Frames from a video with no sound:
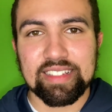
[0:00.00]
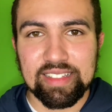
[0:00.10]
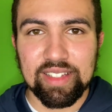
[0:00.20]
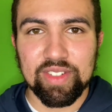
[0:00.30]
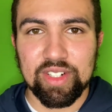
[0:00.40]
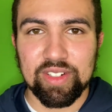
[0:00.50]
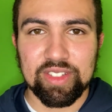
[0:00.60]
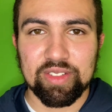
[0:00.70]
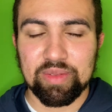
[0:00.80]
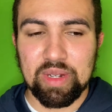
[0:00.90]
just leave a green
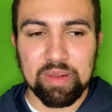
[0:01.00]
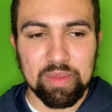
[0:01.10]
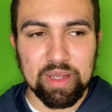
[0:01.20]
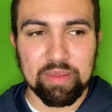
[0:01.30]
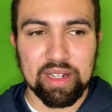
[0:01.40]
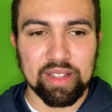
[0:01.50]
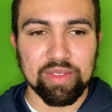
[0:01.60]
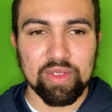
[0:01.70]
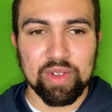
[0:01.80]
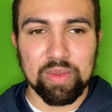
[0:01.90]
screen up in my living room.